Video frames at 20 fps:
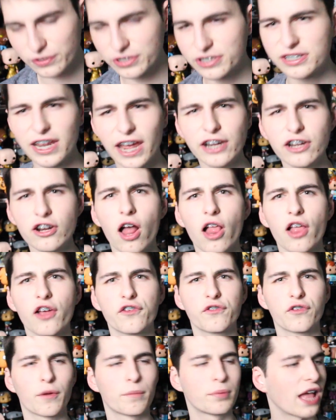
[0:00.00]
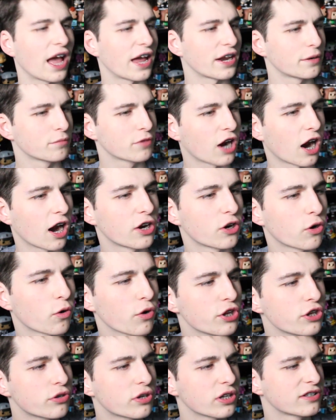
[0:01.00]
It's $10 for a platinum card,
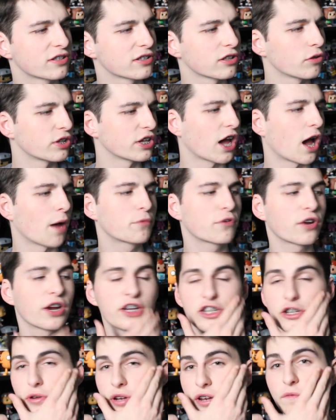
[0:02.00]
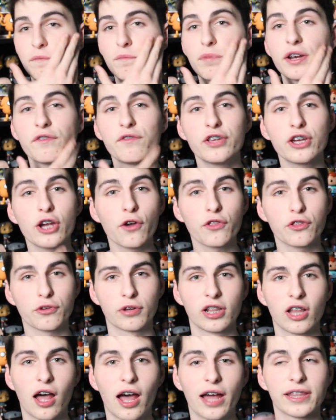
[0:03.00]
or you can slowly upgrade to it. But if you go there
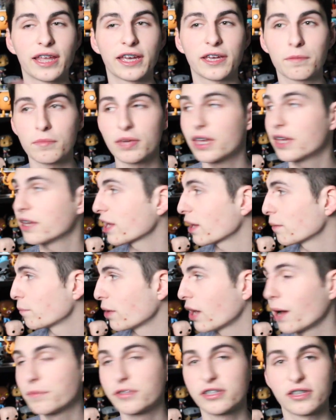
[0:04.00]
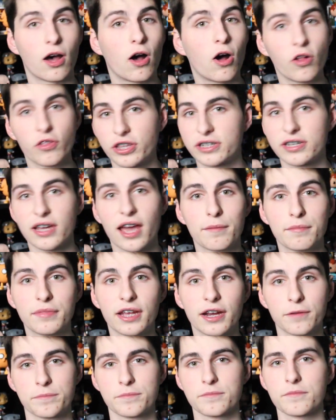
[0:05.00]
a lot like me and get Pops all the time
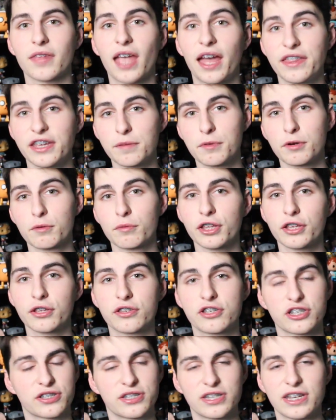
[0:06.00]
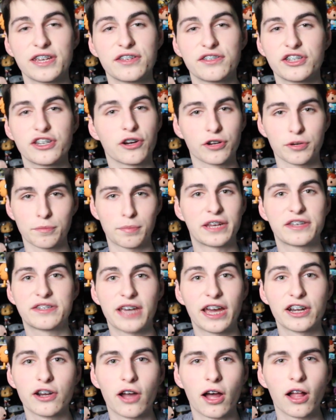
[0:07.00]
there, I think it'd be really just easier to pay
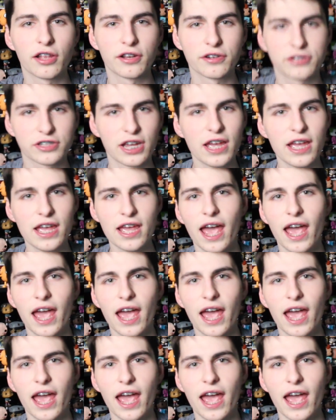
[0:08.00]
$10.